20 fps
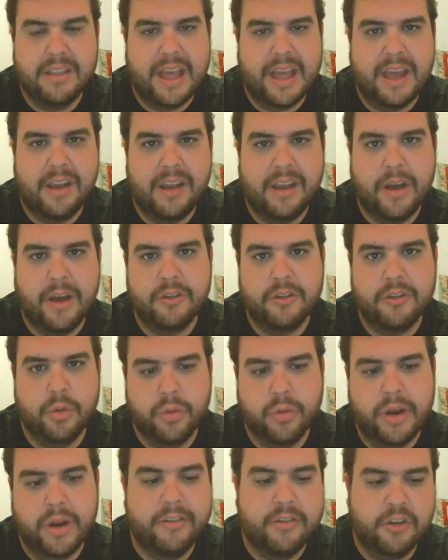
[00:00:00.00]
the head of household
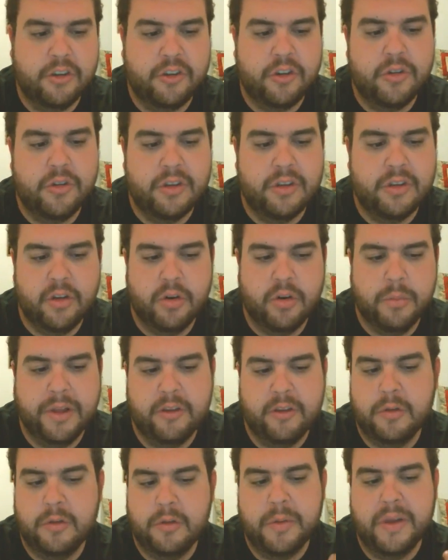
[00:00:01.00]
would have to choose another
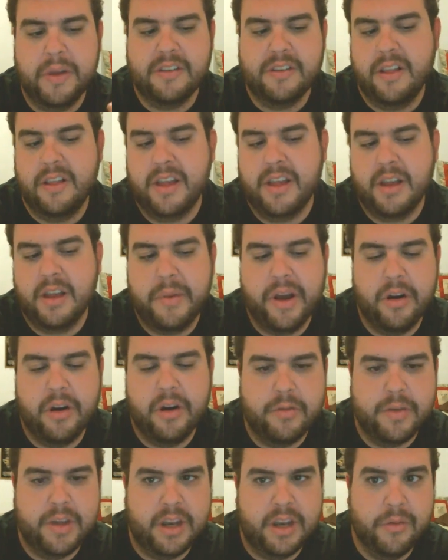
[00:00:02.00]
replacement. It's basically like a
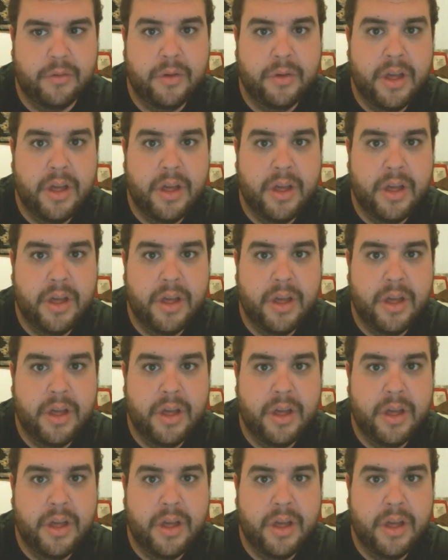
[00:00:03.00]
power of veto.